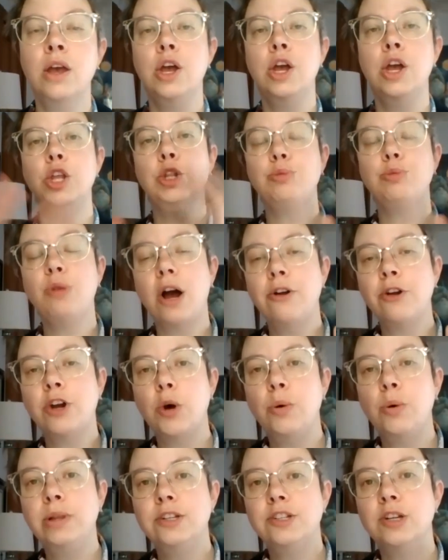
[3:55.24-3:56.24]
The broader
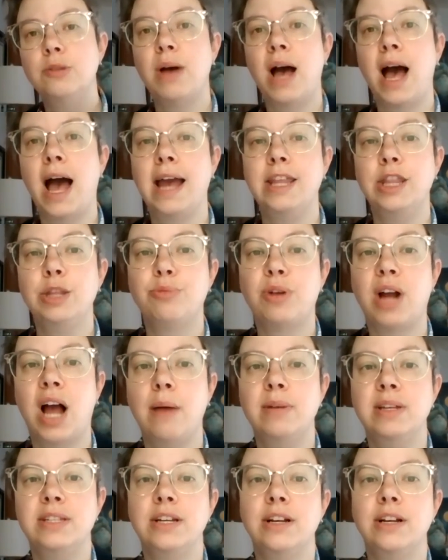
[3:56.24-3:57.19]
coalition behind the promise